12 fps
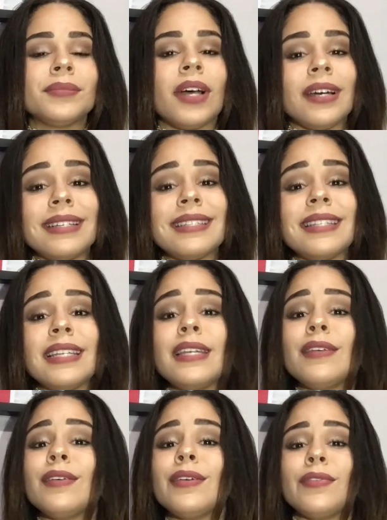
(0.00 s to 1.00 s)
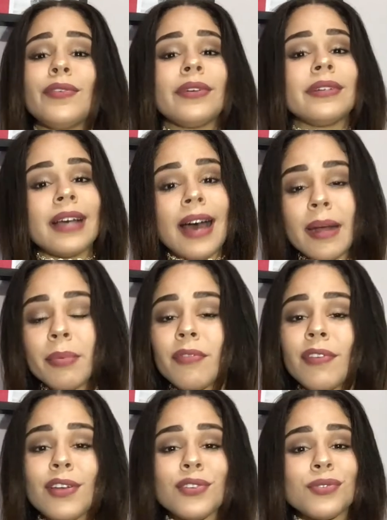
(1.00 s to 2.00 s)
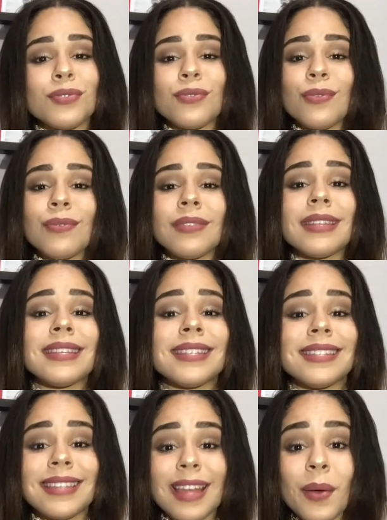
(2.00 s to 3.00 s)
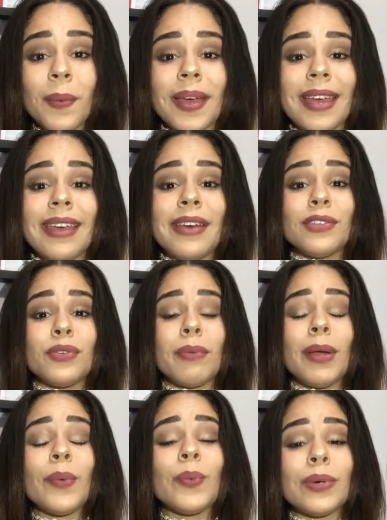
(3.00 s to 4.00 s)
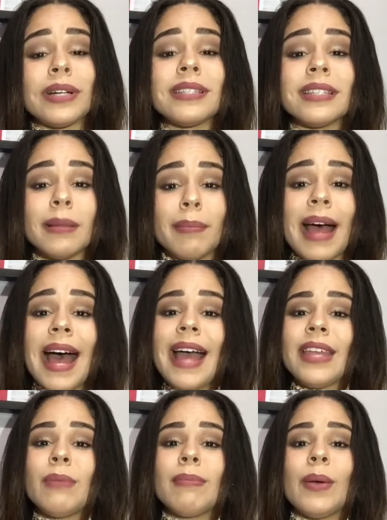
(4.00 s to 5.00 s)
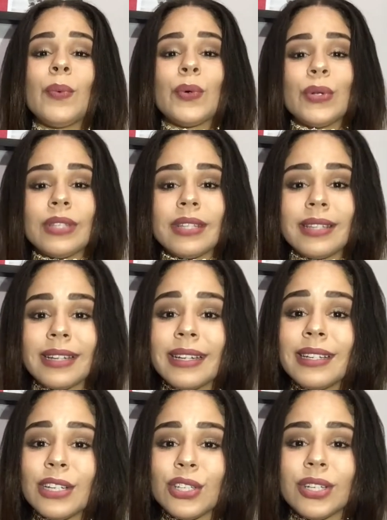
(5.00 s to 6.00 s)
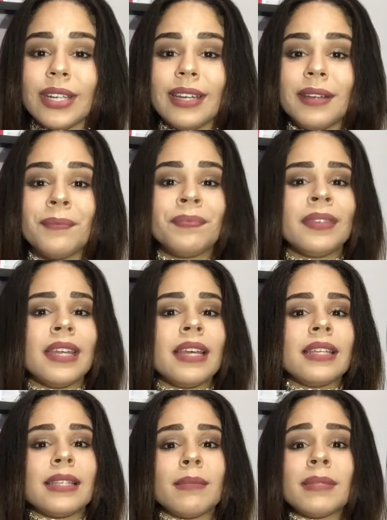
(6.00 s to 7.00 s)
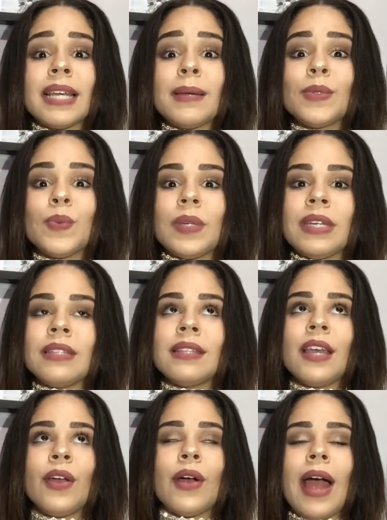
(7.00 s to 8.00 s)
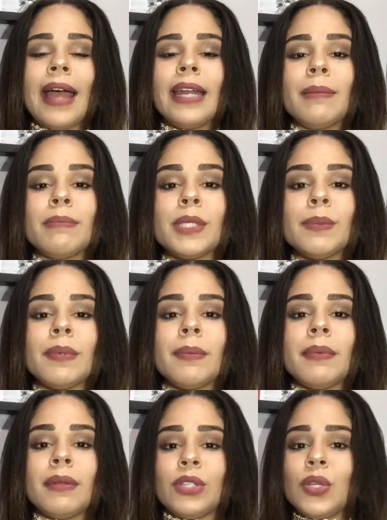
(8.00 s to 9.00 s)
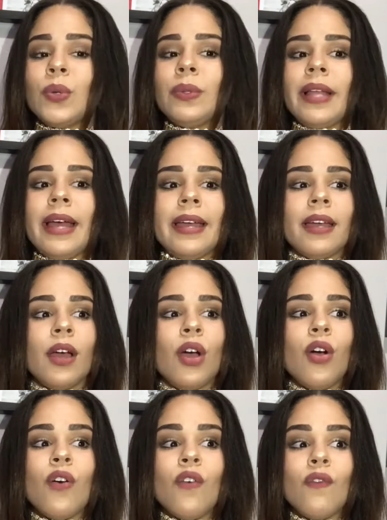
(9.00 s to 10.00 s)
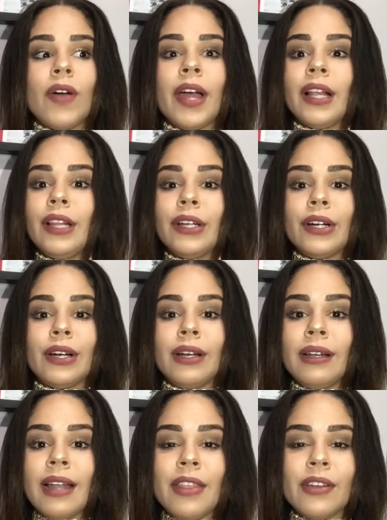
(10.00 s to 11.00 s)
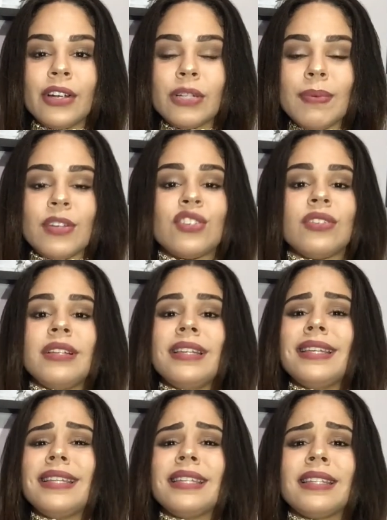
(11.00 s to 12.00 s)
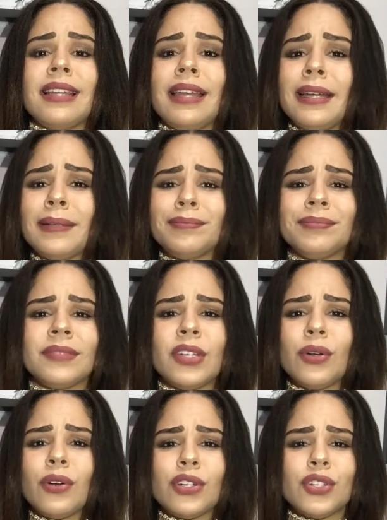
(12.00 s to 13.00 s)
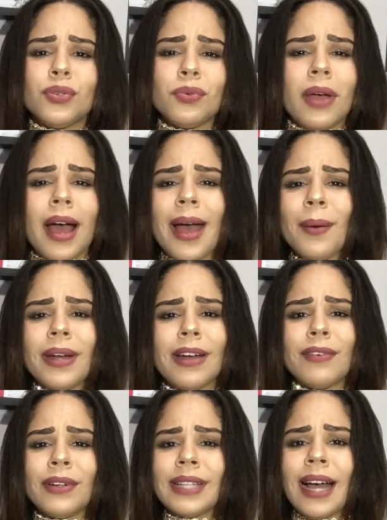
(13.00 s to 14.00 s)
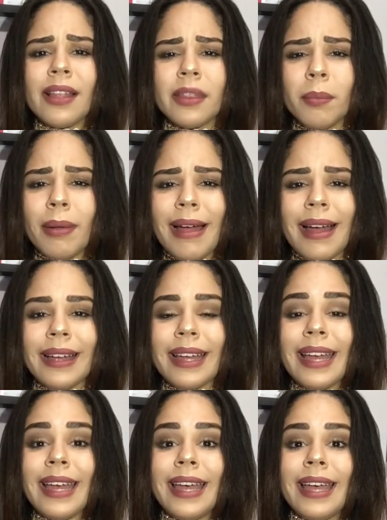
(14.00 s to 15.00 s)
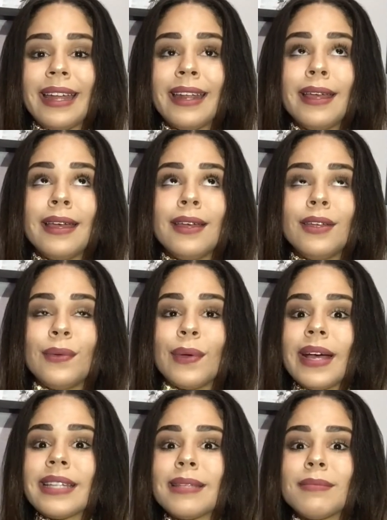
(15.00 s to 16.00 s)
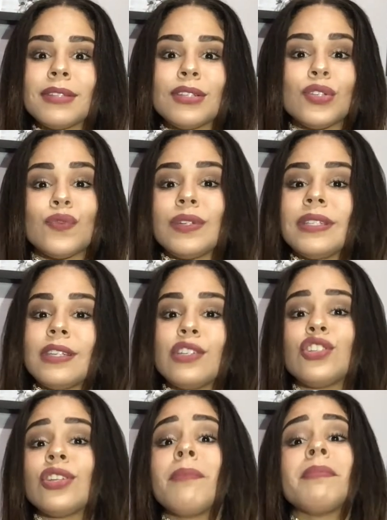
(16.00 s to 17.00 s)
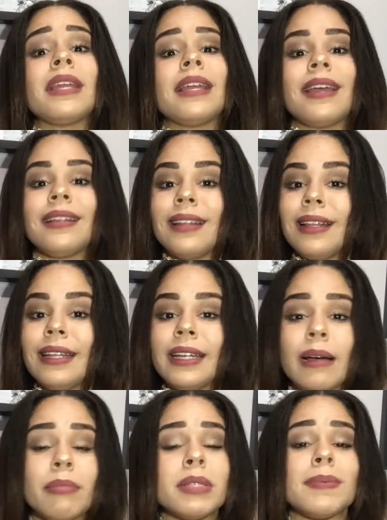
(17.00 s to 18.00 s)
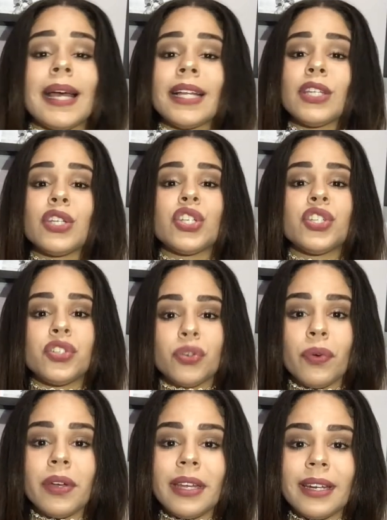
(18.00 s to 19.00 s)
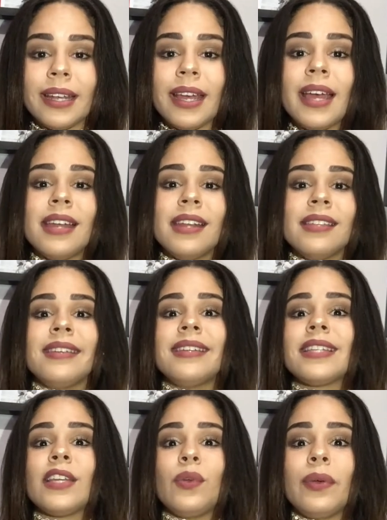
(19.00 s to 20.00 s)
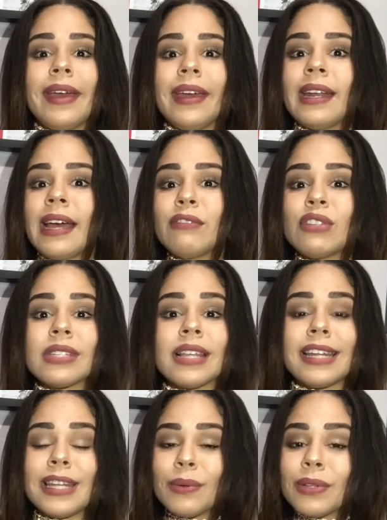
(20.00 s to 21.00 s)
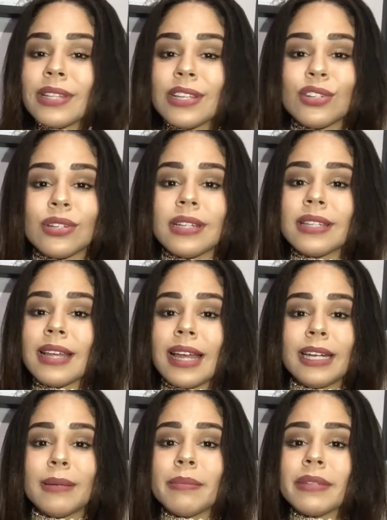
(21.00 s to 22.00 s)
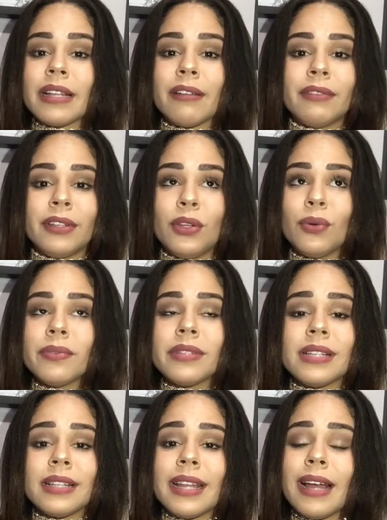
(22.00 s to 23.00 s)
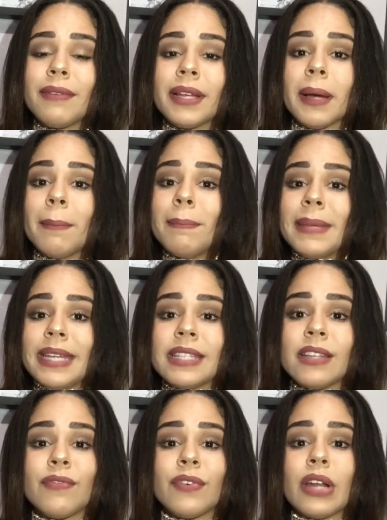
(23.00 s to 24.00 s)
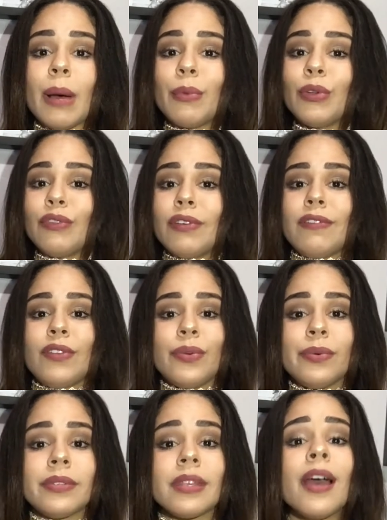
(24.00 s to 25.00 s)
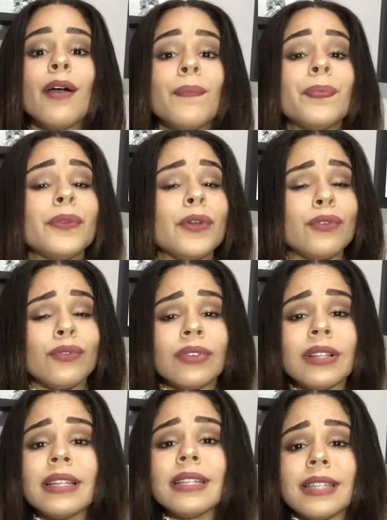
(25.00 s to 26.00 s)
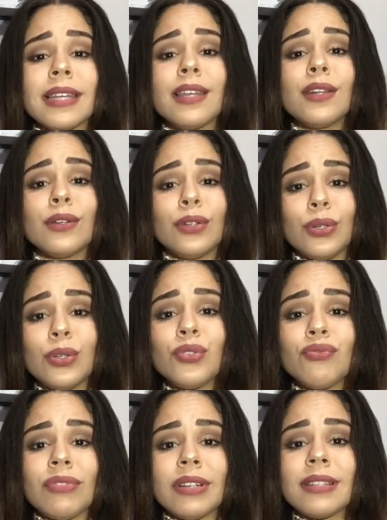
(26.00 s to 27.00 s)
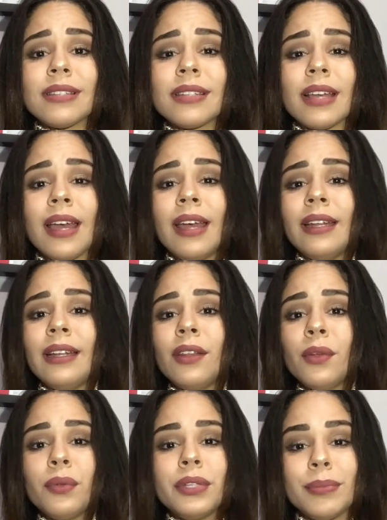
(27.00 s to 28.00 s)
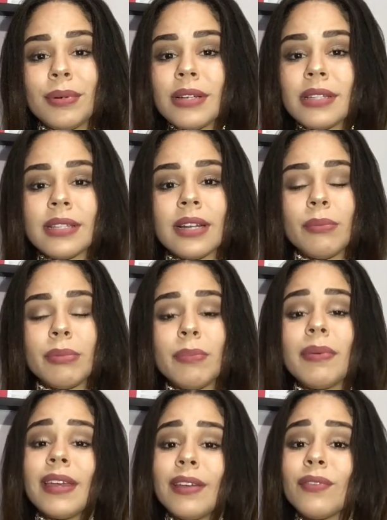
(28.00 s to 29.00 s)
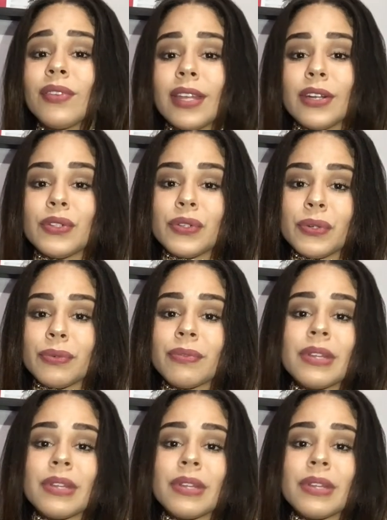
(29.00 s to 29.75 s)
Honestly, if you're not a professional, stay away, because you might worsen the bag, you might worsen the condition. Sometimes we take our items to like regular leather specialists, like, you know, our shoe guy, whatever, down the block, and you ask them to just restitch something and then like comes back destroyed. Things that you can't have just anyone touching these items, and you don't see that they have like amazing, phenomenal reviews. You're really taking a huge risk, and the only person that'll be paying for that is you.